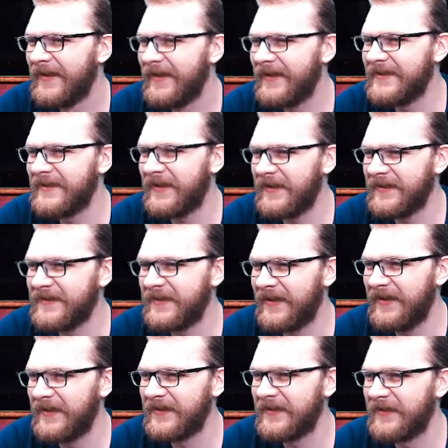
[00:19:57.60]
is the
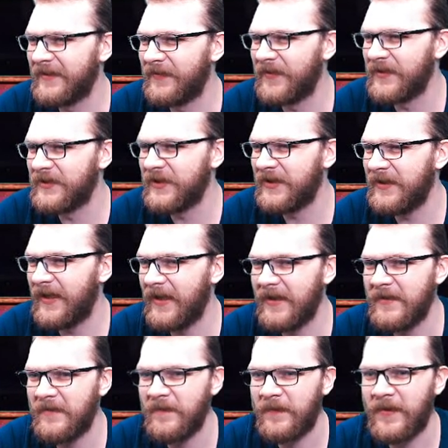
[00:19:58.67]
result of a shit day,